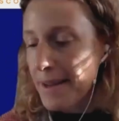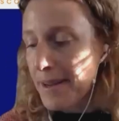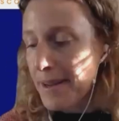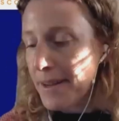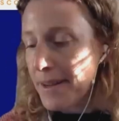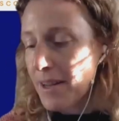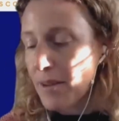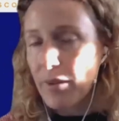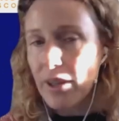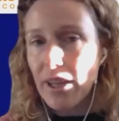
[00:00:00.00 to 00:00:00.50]

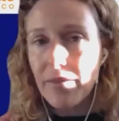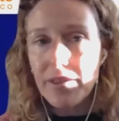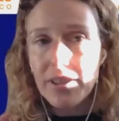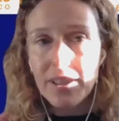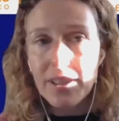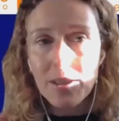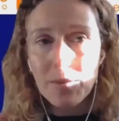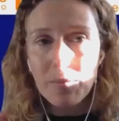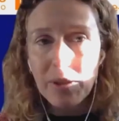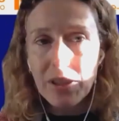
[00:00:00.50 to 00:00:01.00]
We have
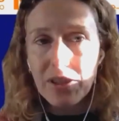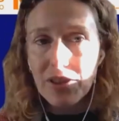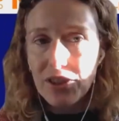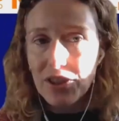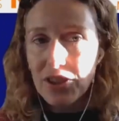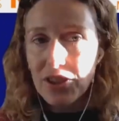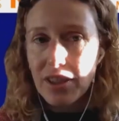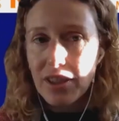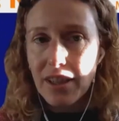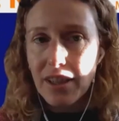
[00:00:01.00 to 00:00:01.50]
six
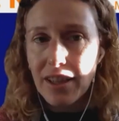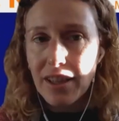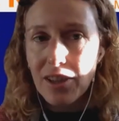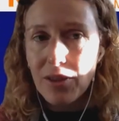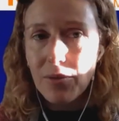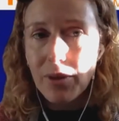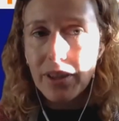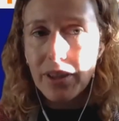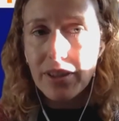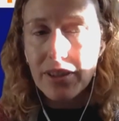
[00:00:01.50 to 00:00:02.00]
speakers today,
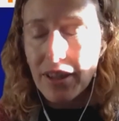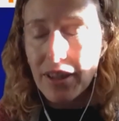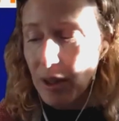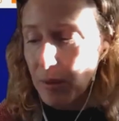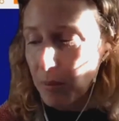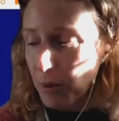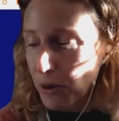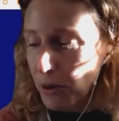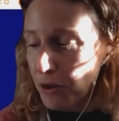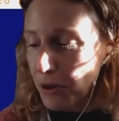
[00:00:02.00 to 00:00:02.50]
quite a
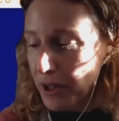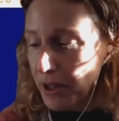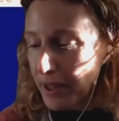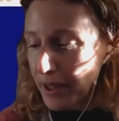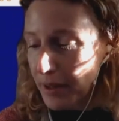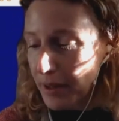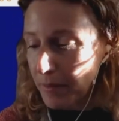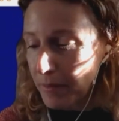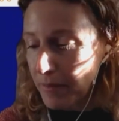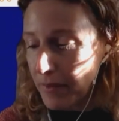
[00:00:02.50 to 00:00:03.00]
tight
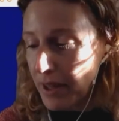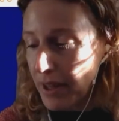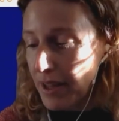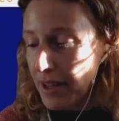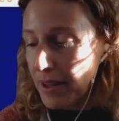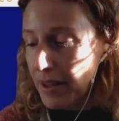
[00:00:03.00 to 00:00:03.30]
program.